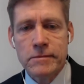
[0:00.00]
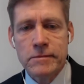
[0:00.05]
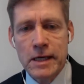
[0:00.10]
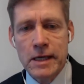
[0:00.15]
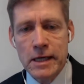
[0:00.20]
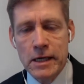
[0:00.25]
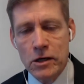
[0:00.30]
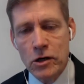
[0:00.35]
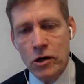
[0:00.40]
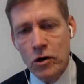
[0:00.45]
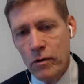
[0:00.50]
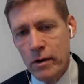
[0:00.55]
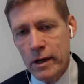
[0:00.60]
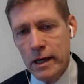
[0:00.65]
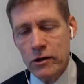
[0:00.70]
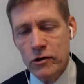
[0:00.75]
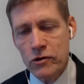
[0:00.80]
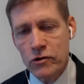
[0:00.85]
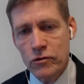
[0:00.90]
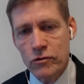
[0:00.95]
then
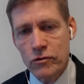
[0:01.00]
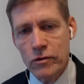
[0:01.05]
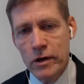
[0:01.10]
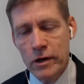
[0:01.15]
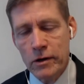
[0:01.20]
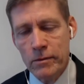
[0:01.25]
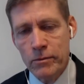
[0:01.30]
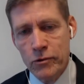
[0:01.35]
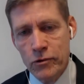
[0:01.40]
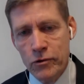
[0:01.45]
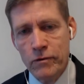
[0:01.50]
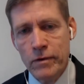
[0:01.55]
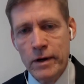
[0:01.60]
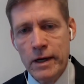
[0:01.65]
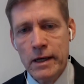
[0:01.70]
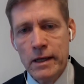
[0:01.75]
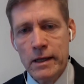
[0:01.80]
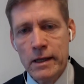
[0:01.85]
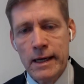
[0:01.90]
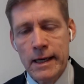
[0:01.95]
going into
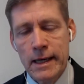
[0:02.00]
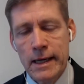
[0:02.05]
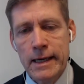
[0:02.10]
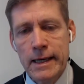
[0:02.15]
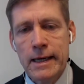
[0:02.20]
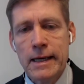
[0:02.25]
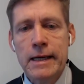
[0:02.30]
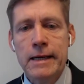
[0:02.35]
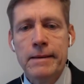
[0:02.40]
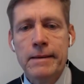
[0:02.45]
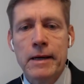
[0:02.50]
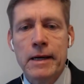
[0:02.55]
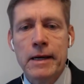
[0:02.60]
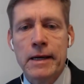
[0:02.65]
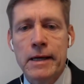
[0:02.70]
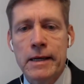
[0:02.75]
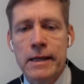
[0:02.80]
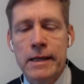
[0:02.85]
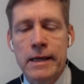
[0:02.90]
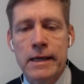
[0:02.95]
proving clinically,
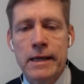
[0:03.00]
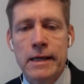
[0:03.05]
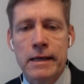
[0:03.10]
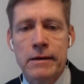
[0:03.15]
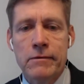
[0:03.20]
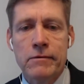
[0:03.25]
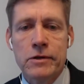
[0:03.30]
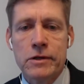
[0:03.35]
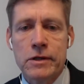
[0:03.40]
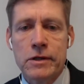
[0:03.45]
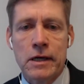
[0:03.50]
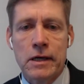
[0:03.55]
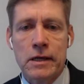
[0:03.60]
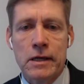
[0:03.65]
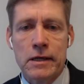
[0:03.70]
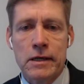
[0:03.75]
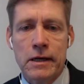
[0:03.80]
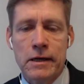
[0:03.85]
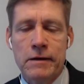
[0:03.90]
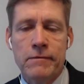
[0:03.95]
then there was
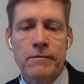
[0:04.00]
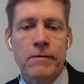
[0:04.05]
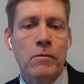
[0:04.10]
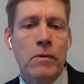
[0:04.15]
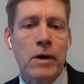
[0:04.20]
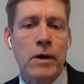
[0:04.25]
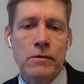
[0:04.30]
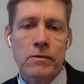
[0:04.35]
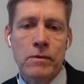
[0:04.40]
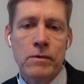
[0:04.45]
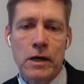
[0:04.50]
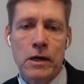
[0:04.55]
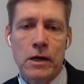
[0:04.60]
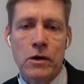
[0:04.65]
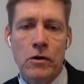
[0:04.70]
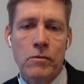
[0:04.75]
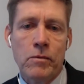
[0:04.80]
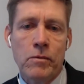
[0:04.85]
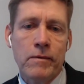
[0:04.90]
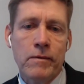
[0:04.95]
different ways we can
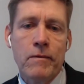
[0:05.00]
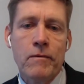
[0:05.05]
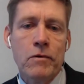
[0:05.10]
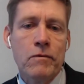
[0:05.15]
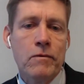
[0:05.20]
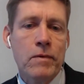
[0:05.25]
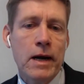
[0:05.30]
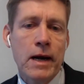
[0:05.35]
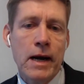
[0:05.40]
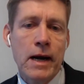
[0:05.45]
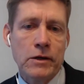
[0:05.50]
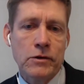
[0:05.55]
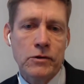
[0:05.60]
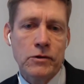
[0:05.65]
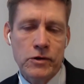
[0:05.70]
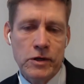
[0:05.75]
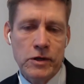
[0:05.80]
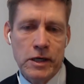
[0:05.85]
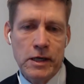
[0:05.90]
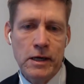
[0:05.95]
go, but we would really like
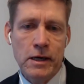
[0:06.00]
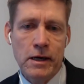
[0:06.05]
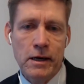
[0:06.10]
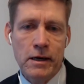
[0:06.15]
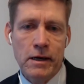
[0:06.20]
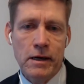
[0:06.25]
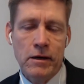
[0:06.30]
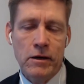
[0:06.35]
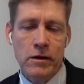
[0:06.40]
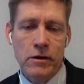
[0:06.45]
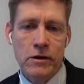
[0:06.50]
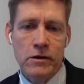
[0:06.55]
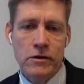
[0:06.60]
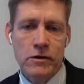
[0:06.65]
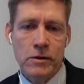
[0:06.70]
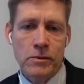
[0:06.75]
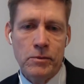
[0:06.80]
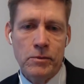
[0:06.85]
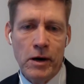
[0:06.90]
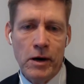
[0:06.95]
to see
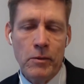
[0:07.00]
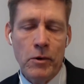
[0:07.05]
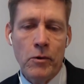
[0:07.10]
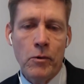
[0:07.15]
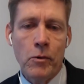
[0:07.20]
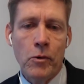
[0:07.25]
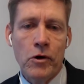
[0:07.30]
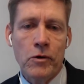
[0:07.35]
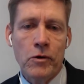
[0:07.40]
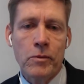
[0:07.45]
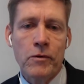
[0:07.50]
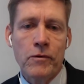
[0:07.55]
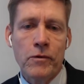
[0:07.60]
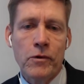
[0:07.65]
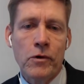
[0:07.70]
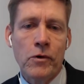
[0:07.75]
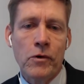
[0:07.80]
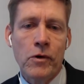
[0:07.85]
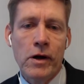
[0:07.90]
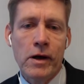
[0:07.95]
this primary work
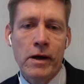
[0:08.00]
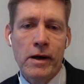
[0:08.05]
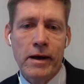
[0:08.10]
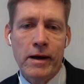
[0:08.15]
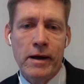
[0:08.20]
before